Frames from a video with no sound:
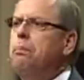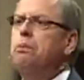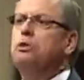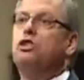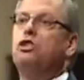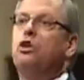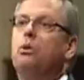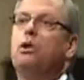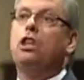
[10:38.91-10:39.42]

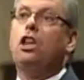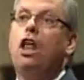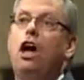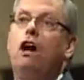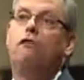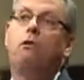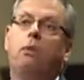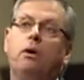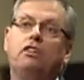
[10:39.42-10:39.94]
pursuing
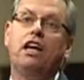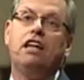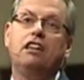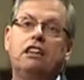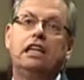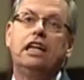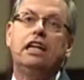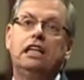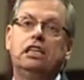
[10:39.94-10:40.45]
love or what they
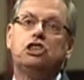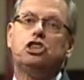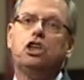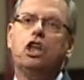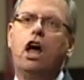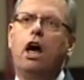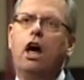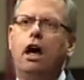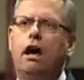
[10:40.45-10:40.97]
think is
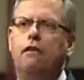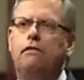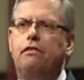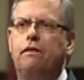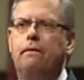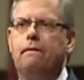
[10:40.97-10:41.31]
love.